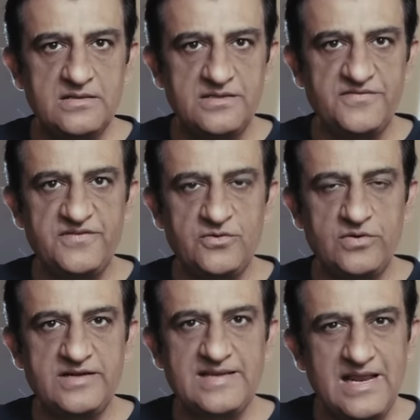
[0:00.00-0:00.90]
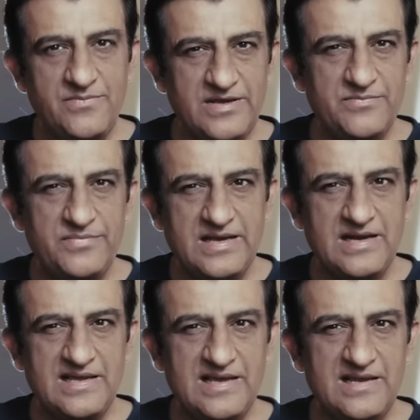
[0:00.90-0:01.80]
This new, it can be a
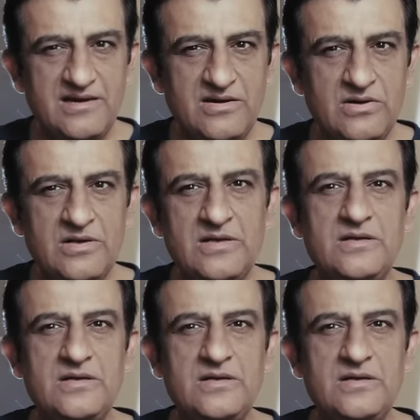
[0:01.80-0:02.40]
beginning in